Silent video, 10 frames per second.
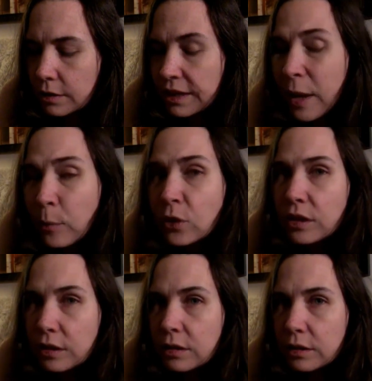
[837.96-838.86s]
Cameron
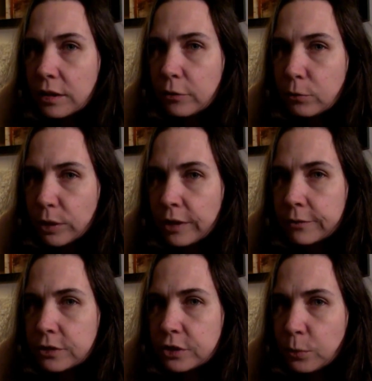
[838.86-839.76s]
can leave
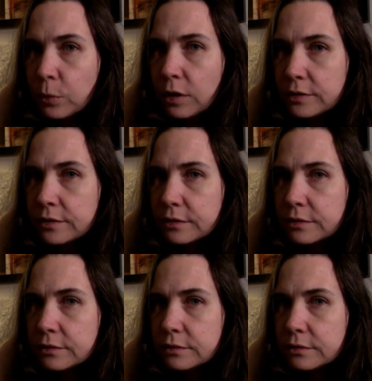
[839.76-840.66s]
whenever she wants.
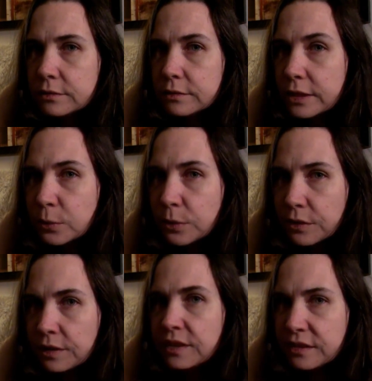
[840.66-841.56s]
That's
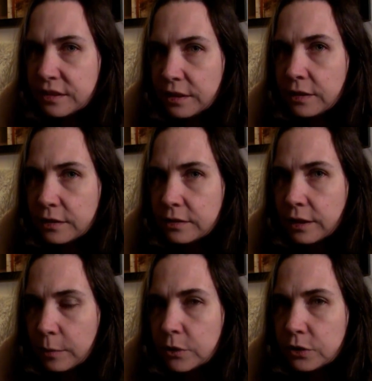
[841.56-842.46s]
what this scene
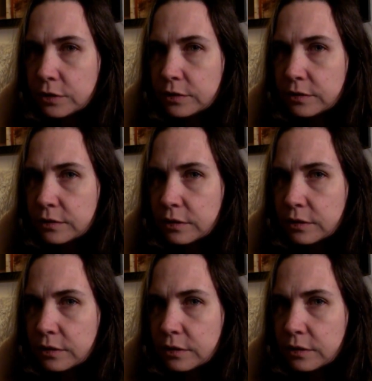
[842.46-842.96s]
establishes.